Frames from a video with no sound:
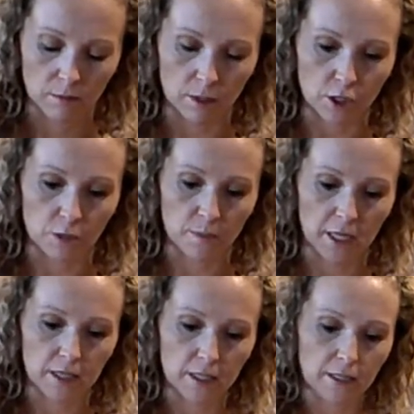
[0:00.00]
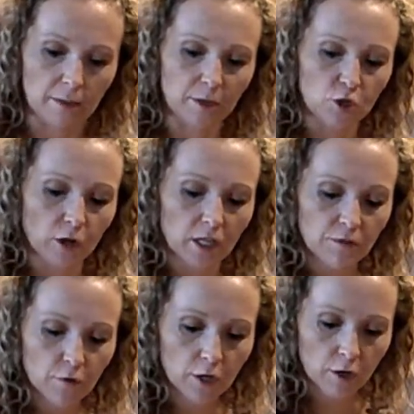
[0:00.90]
Just pick this up and
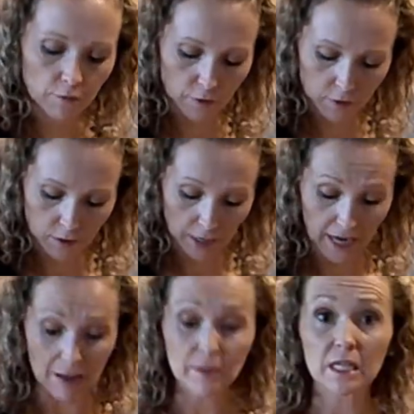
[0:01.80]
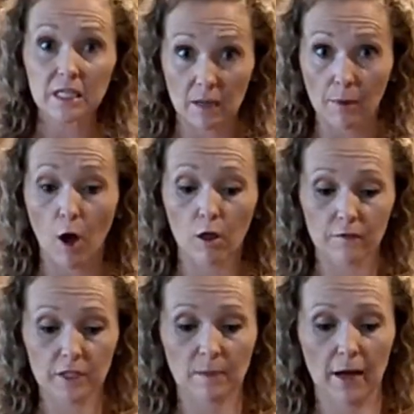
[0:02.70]
transfer it over. And I'm gonna dump all of
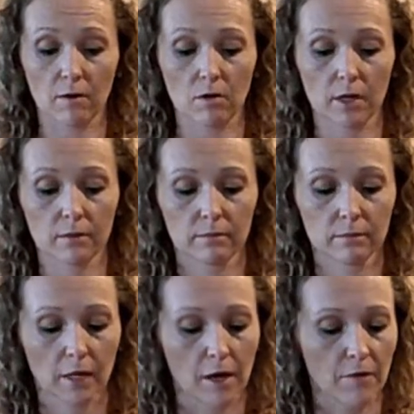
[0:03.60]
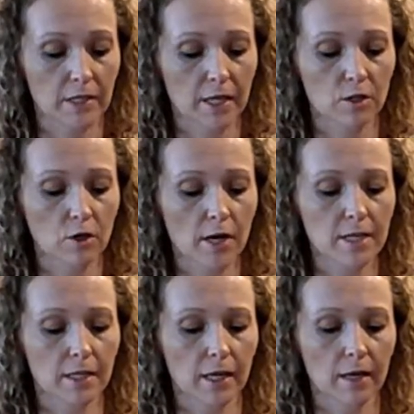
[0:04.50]
this back on. I know that sounds
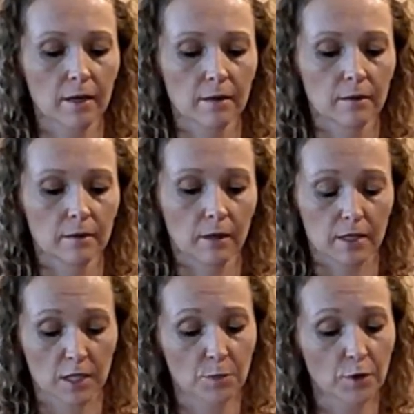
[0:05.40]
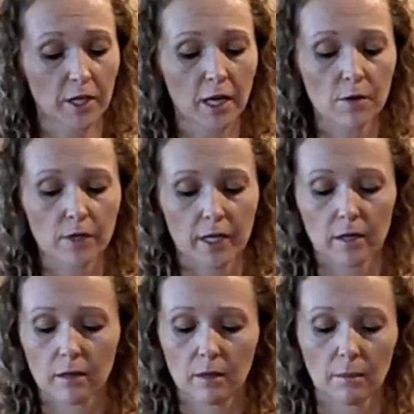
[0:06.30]
crazy because it's pretty coated,
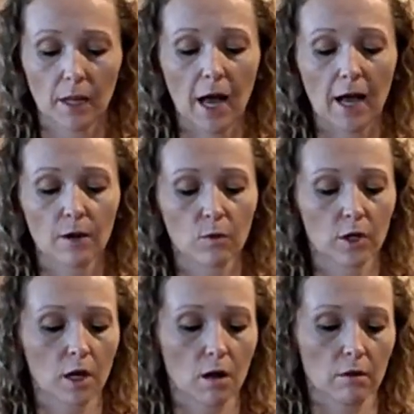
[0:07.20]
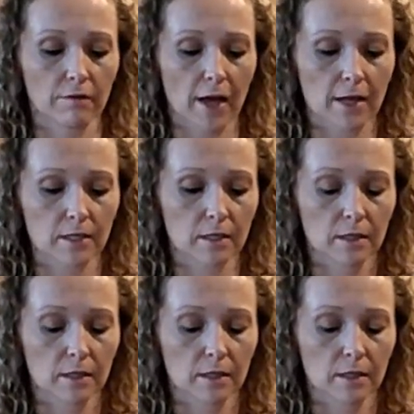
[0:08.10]
but I want all of that.